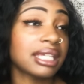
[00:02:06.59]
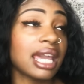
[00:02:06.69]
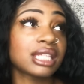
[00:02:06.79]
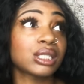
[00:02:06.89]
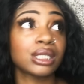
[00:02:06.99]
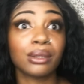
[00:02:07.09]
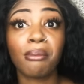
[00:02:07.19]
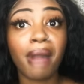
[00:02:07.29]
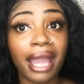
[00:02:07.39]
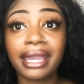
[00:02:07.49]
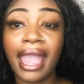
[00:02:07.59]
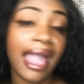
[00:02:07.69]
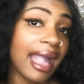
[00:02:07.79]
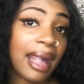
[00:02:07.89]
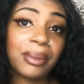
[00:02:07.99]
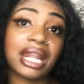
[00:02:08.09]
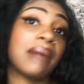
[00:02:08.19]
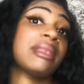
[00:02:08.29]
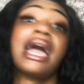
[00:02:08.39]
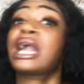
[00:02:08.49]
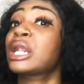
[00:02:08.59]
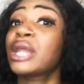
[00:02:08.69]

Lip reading: catch my cab, and I'm like,